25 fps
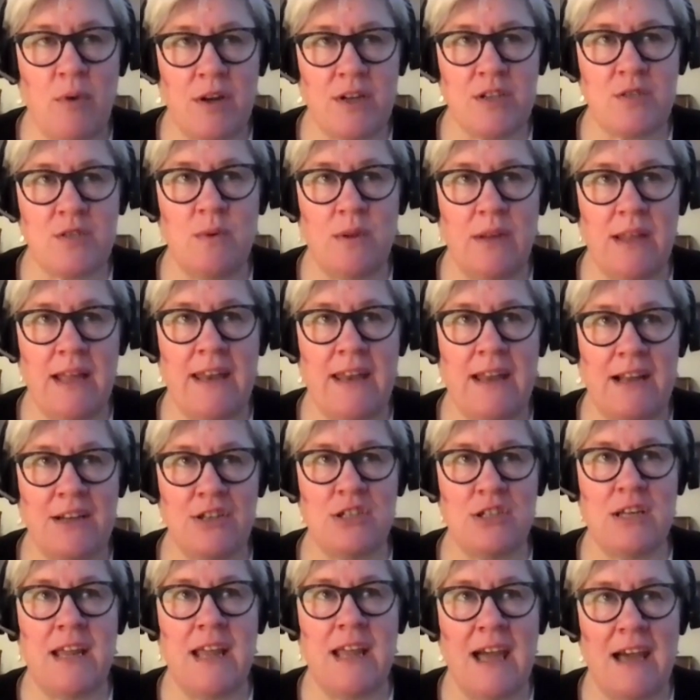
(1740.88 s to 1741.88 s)
frameworks will then
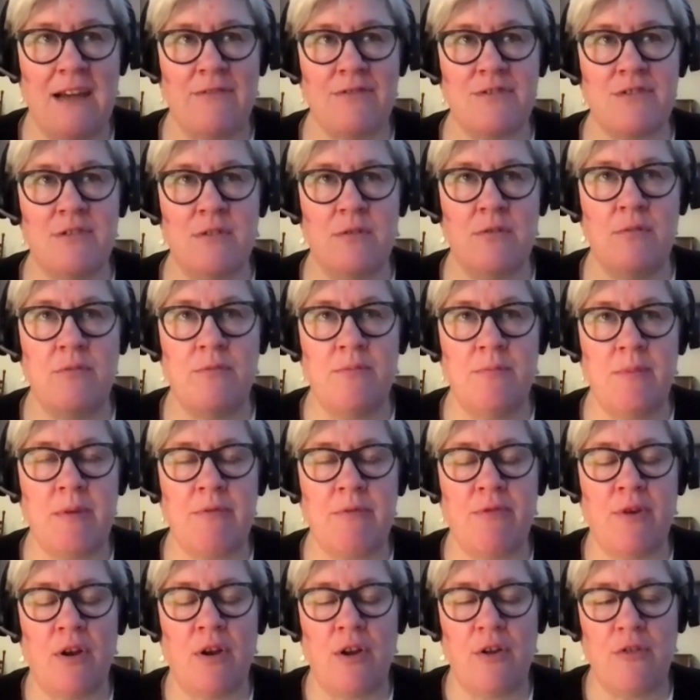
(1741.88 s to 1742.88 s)
actually have to
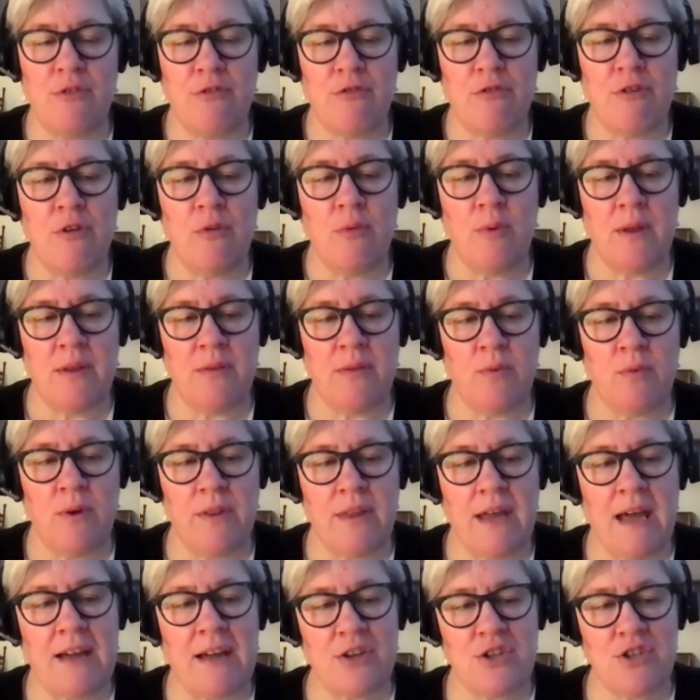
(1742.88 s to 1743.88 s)
be followed through
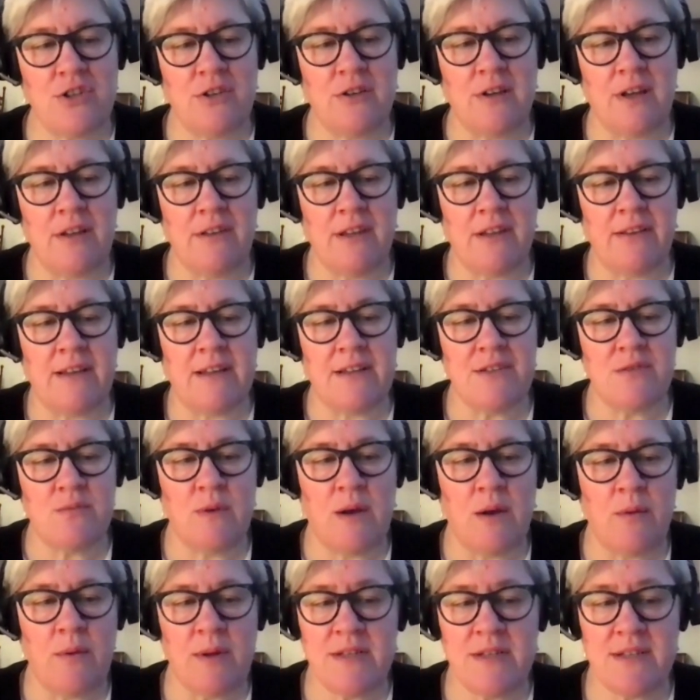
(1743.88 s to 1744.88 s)
with action. I think
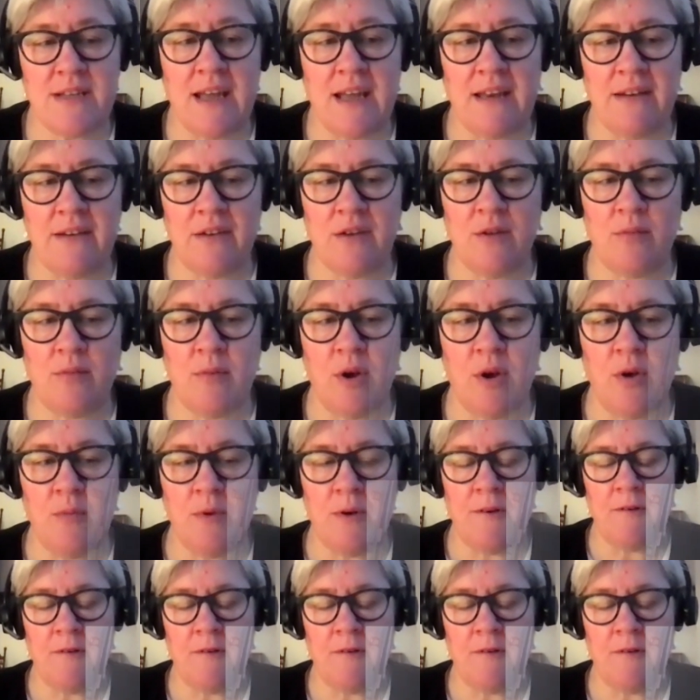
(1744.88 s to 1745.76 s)
that's where we stand at the